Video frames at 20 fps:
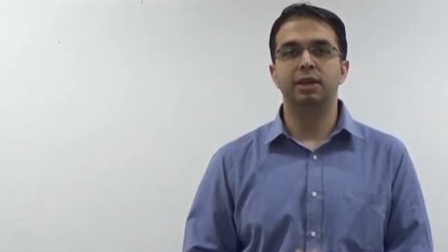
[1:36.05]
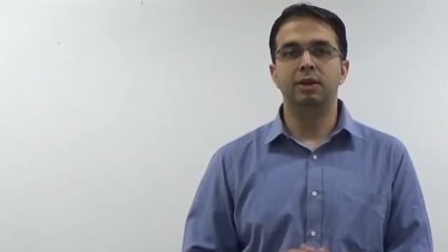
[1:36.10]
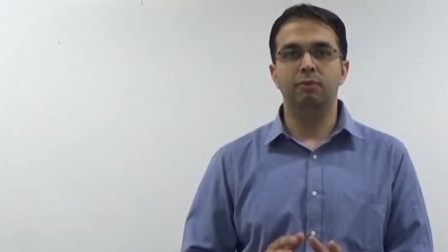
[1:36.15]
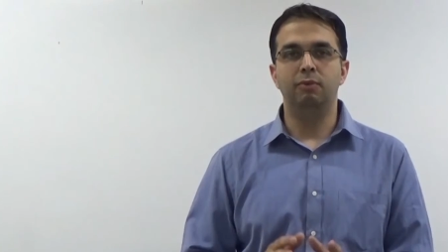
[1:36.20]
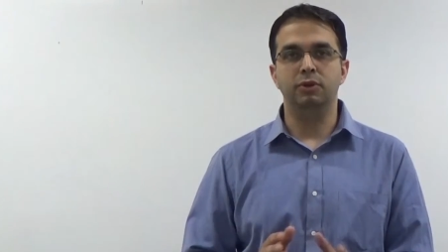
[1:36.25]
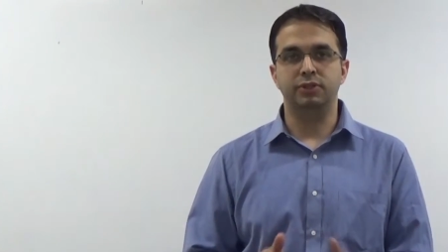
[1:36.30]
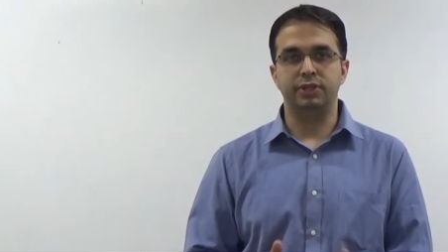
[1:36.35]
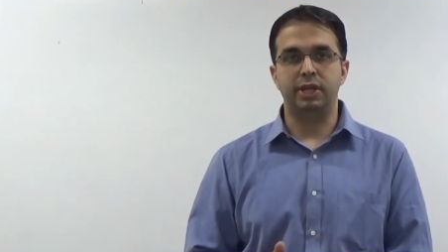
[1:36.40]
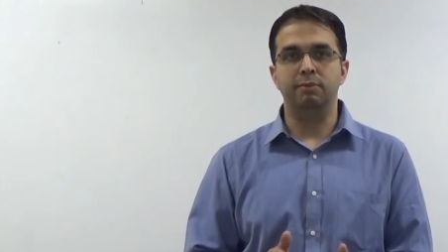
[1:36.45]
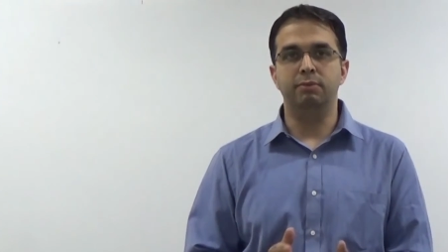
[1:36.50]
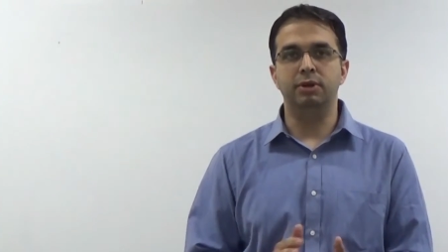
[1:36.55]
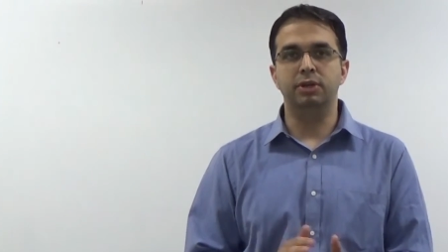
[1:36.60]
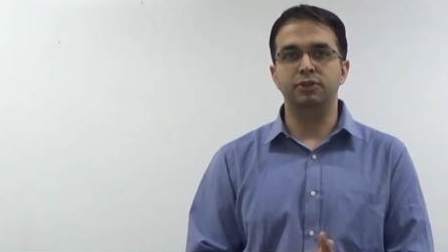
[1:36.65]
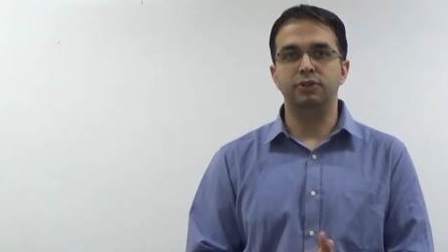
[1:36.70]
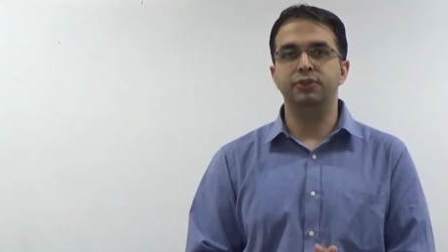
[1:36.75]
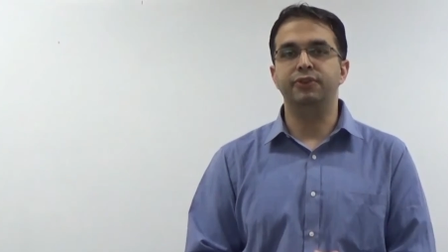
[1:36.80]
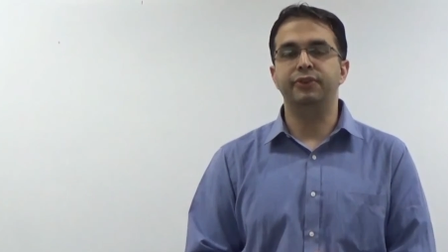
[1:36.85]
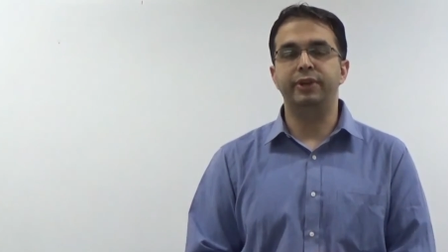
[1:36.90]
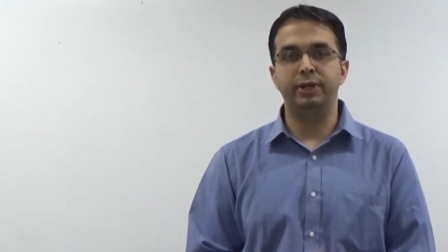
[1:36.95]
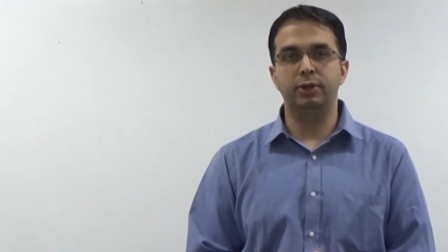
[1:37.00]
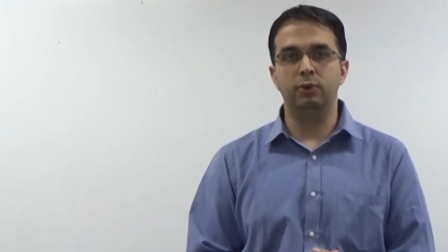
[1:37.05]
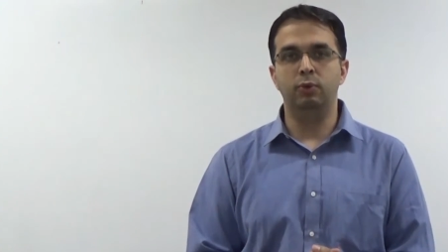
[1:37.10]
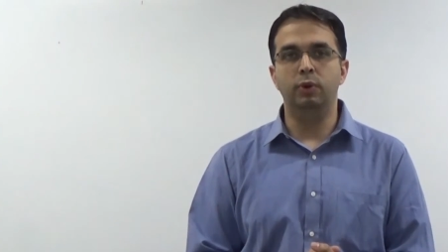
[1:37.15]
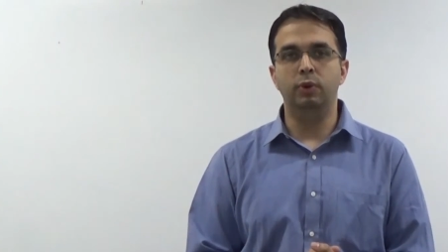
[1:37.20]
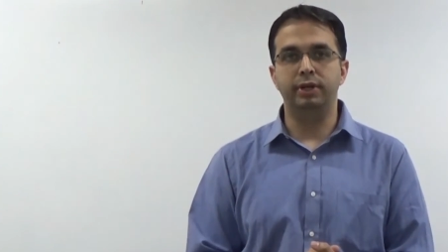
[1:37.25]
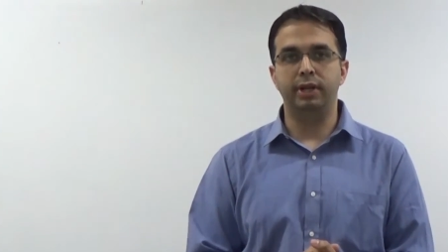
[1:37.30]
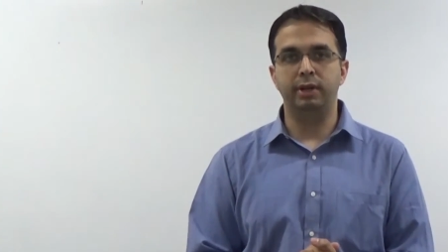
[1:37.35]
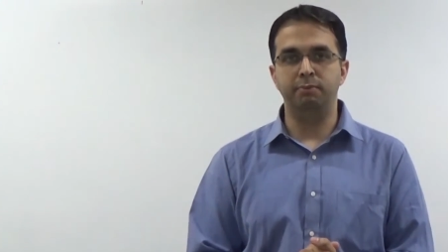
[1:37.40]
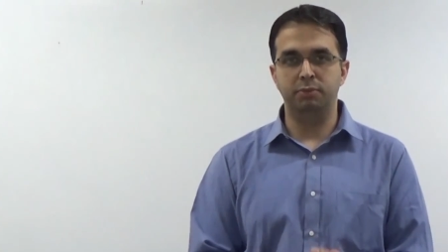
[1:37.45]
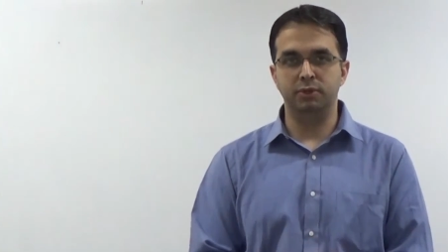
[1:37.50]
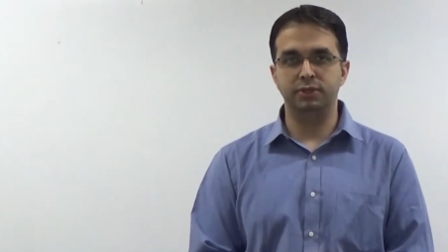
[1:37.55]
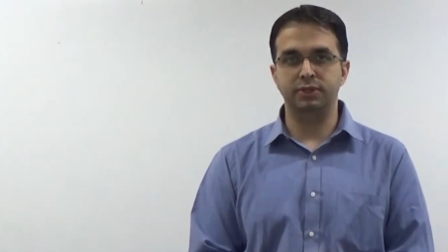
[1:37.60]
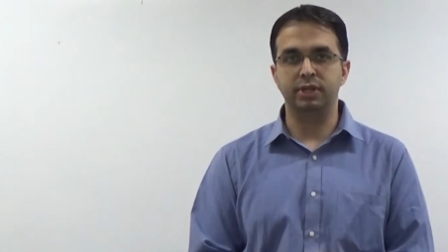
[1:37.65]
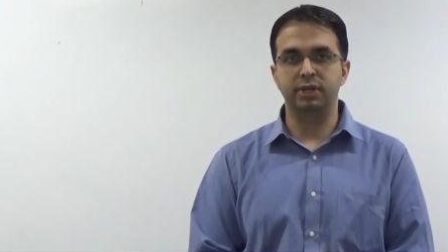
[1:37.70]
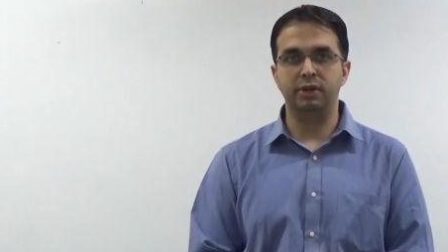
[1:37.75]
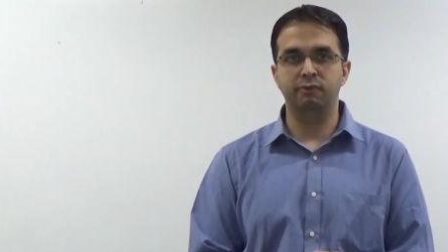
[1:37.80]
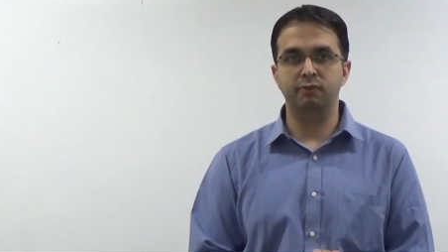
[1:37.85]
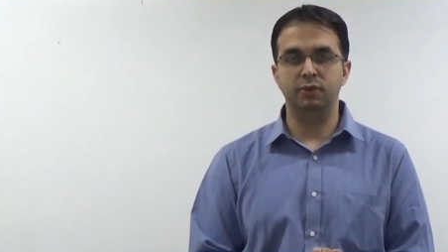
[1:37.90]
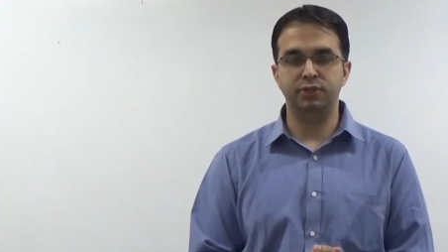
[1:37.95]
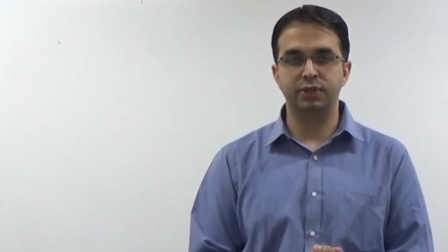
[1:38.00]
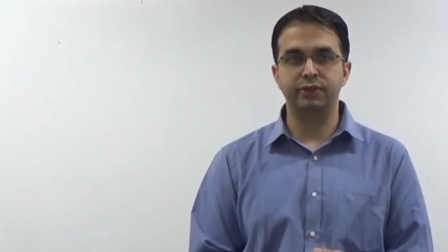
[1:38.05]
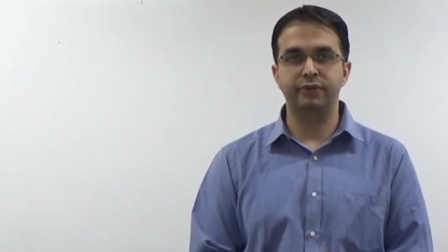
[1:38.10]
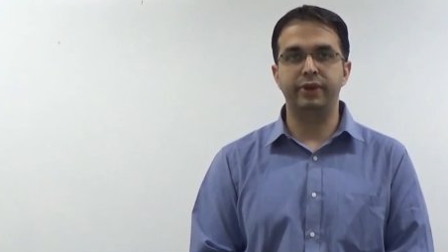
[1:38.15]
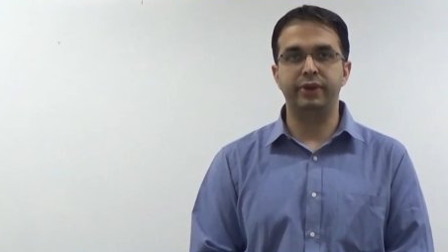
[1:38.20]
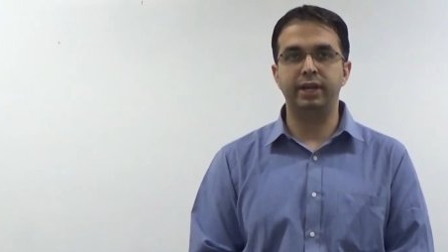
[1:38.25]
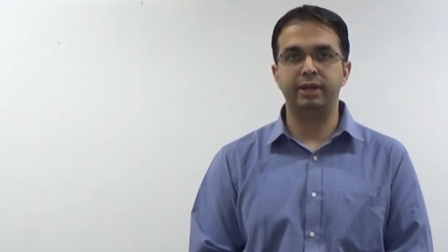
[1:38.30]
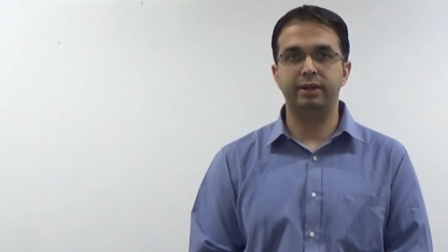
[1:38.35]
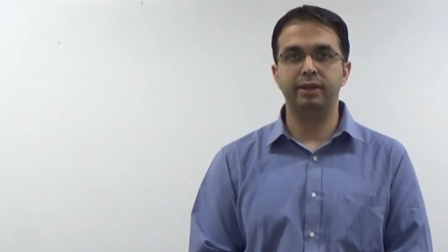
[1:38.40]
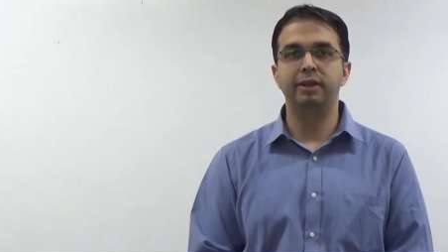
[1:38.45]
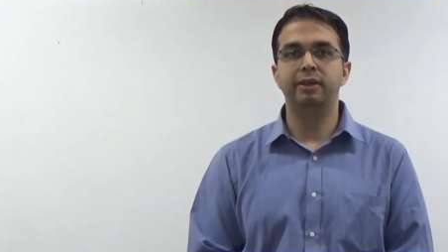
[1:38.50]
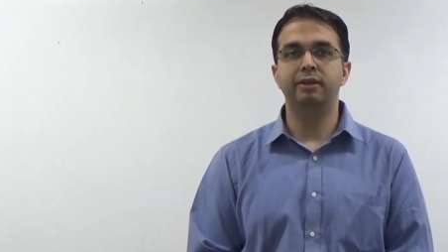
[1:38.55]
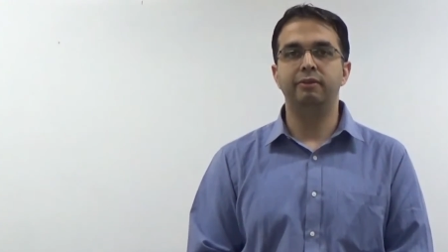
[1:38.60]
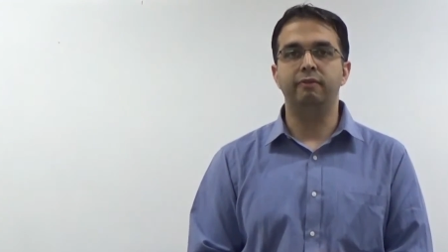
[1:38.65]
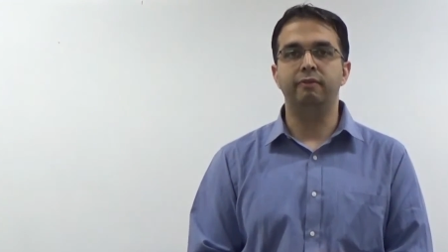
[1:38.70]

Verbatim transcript: was able to generate over ten percent conversion rate